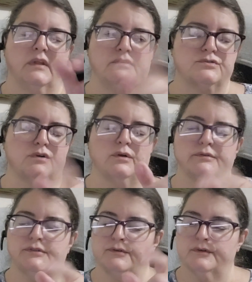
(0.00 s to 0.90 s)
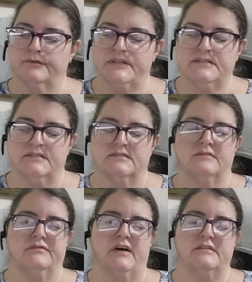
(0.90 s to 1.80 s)
scrolling through the recents
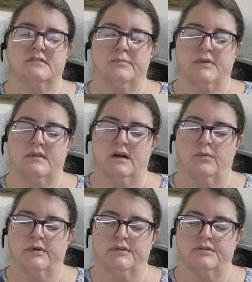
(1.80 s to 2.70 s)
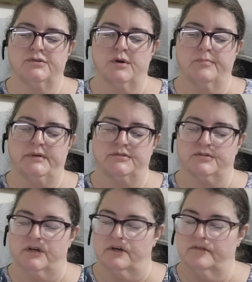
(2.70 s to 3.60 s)
and find something that I wanted to draw a
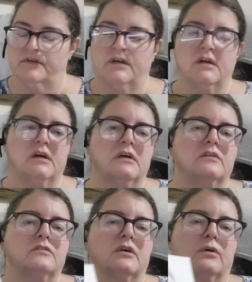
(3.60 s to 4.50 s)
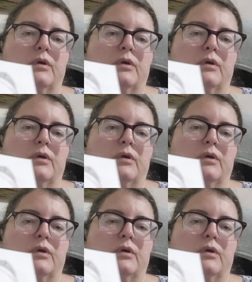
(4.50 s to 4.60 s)
picture of. So